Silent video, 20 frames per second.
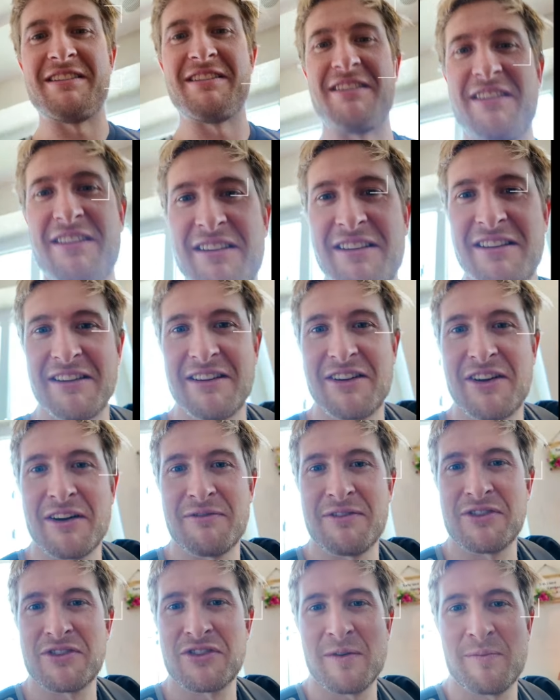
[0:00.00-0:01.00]
in the coffee
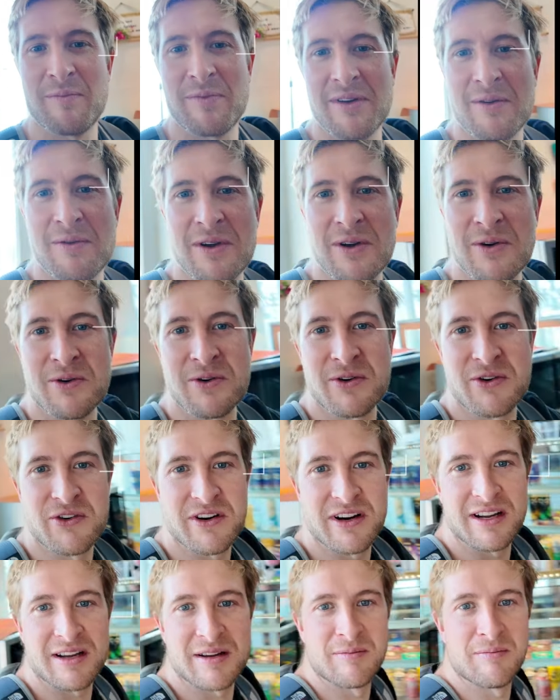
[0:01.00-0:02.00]
shop. We're
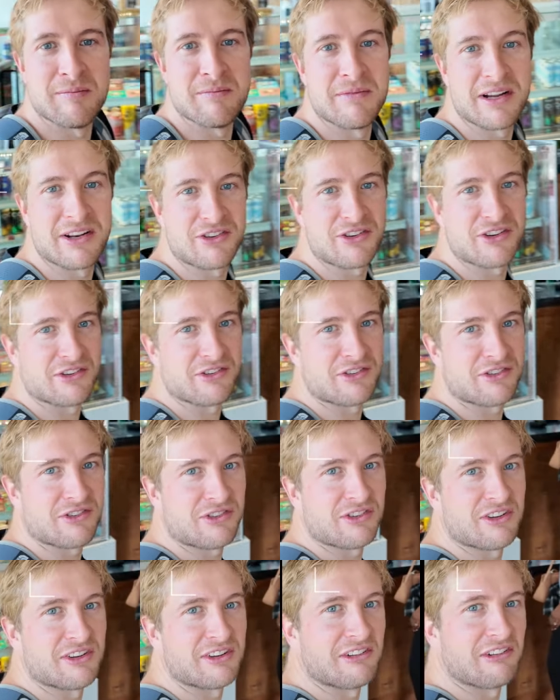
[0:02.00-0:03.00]
ordering matchas.
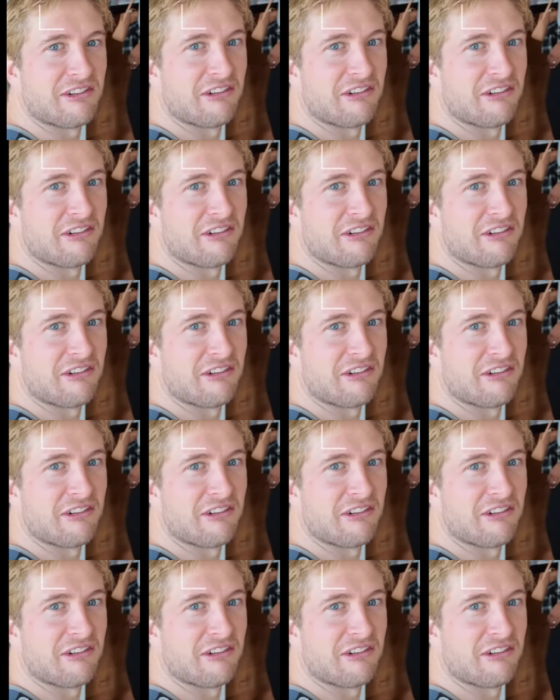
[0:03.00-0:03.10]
